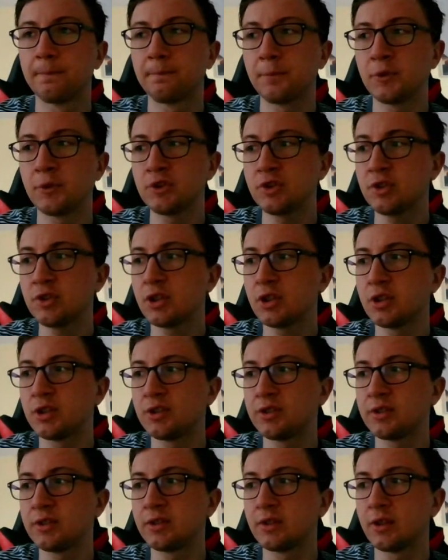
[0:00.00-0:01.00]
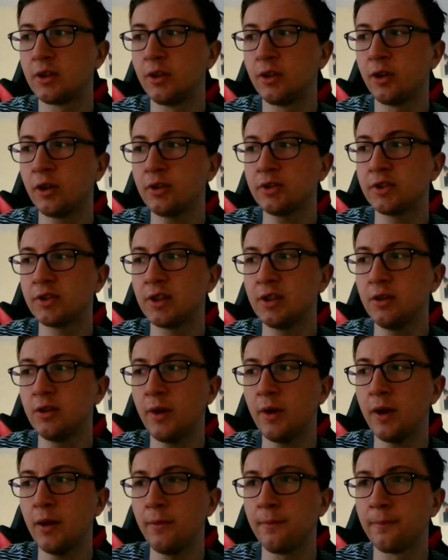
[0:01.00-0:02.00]
position is lost
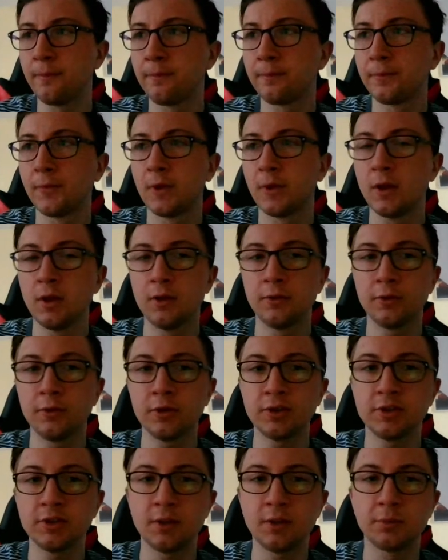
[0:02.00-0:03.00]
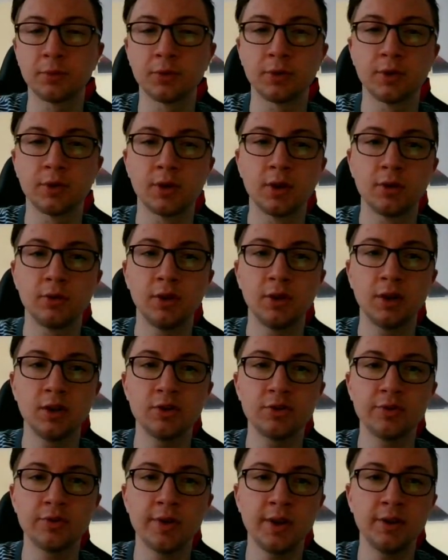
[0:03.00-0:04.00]
anyway. For example, you can
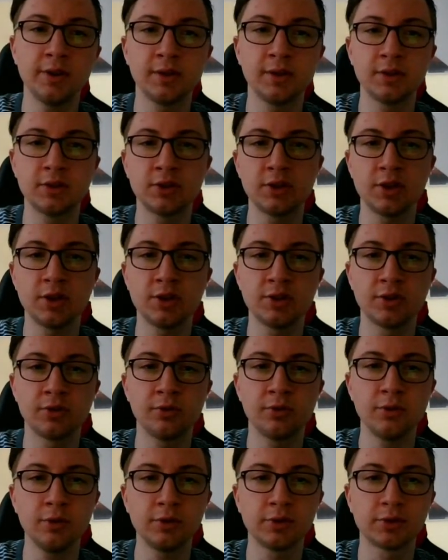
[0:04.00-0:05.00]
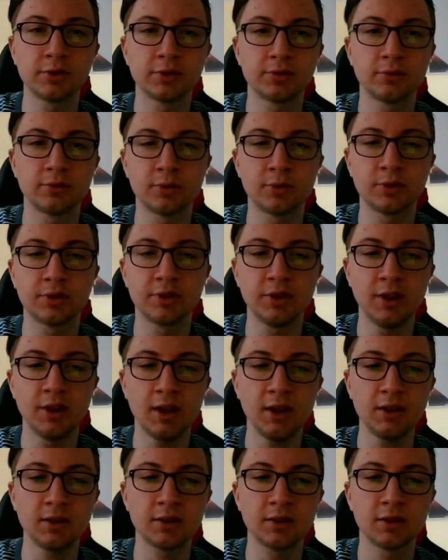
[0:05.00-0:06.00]
try to exchange the rooks, rook
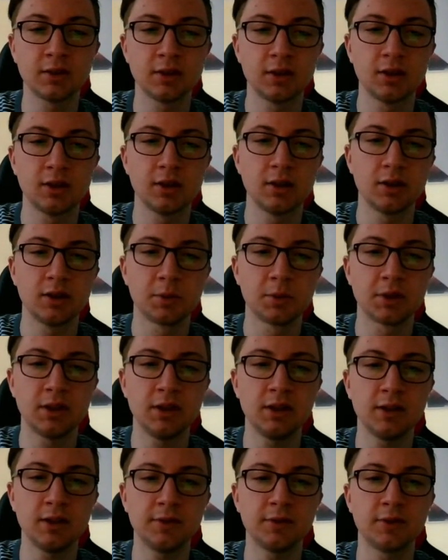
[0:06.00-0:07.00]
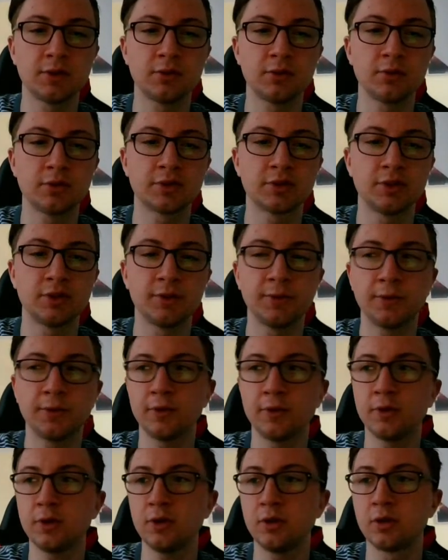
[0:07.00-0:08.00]
c8, then after rook
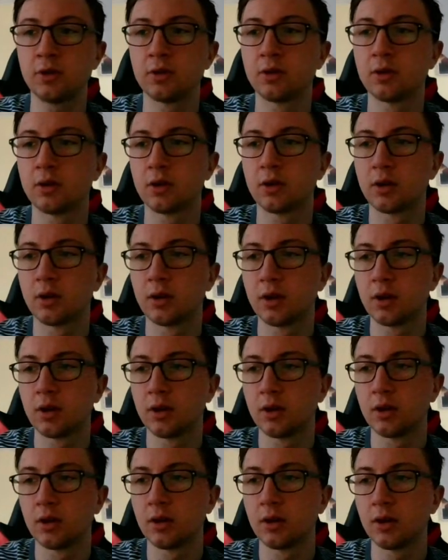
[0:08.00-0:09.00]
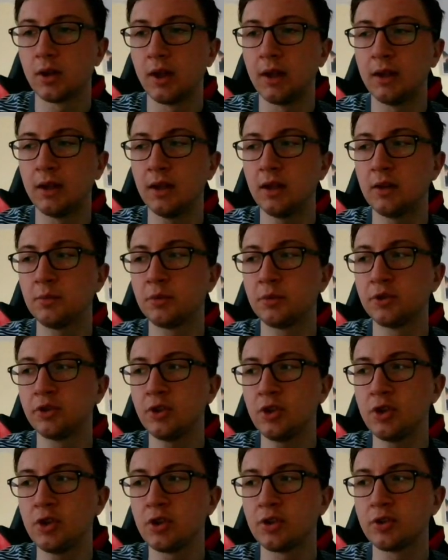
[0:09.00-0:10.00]
c4, again
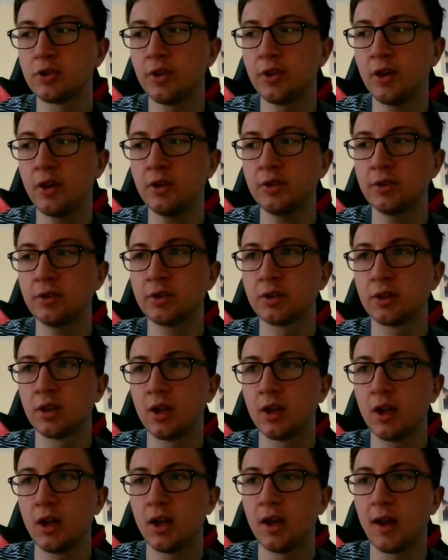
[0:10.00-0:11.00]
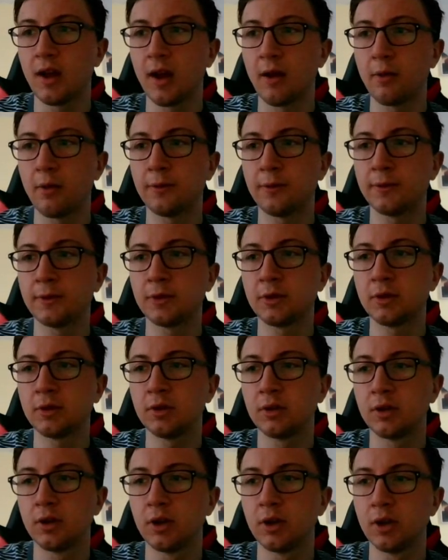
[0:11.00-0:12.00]
position is lost. However,
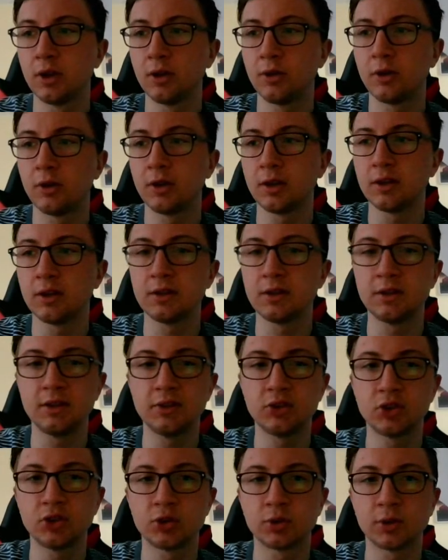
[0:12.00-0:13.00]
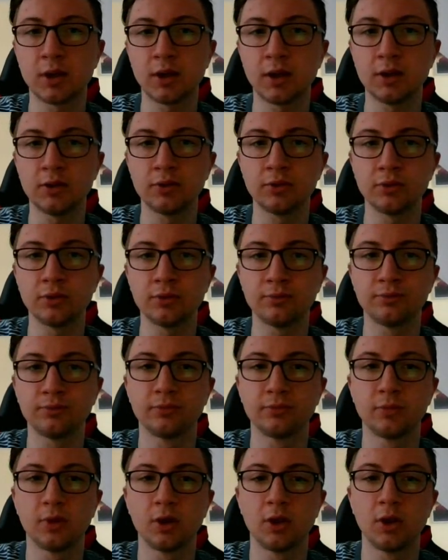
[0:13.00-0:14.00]
you can at least try to
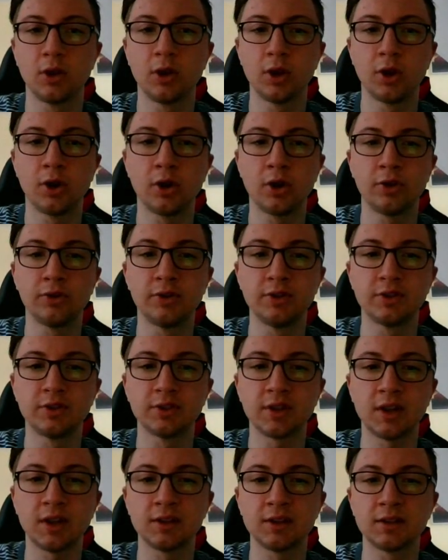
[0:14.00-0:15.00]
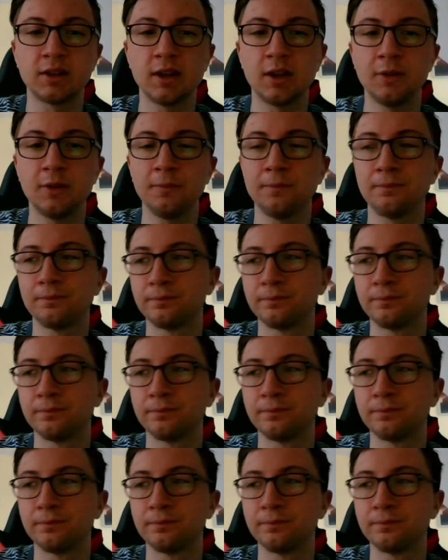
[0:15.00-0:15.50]
hold this endgame,